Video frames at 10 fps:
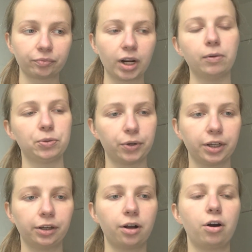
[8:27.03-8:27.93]
I was
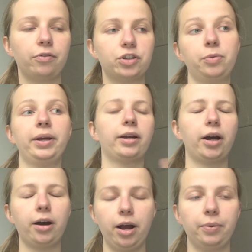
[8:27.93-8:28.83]
working in a coffee shop.
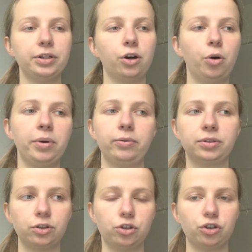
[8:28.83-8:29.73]
I went home and I was
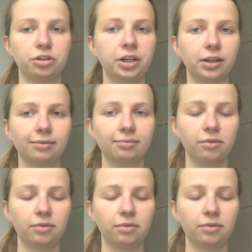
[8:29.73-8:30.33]
literally just sitting